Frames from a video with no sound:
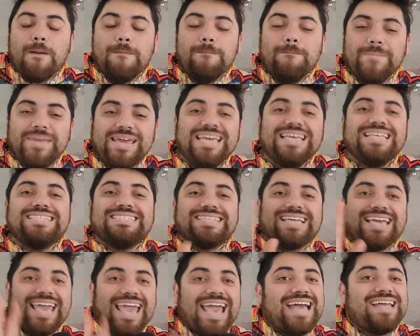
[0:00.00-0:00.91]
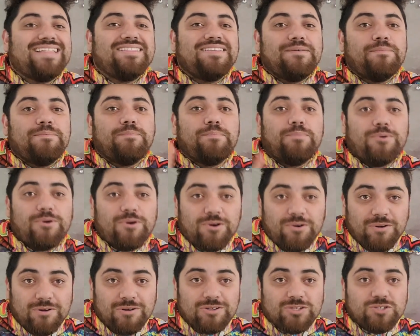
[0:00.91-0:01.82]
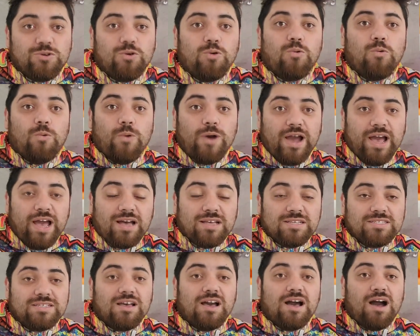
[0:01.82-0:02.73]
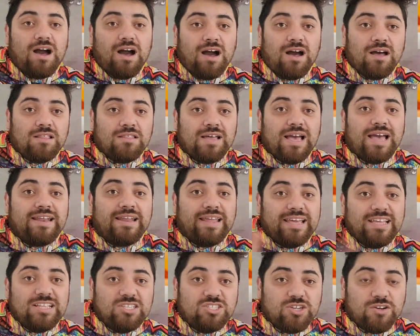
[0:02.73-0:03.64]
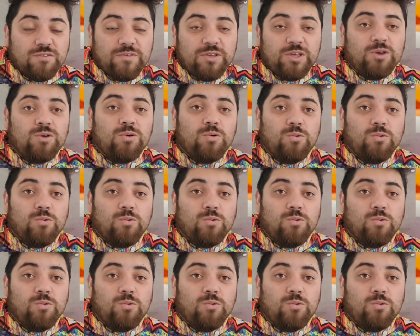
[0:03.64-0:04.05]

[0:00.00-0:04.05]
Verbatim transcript: Miss Kandi Burruss was on an interview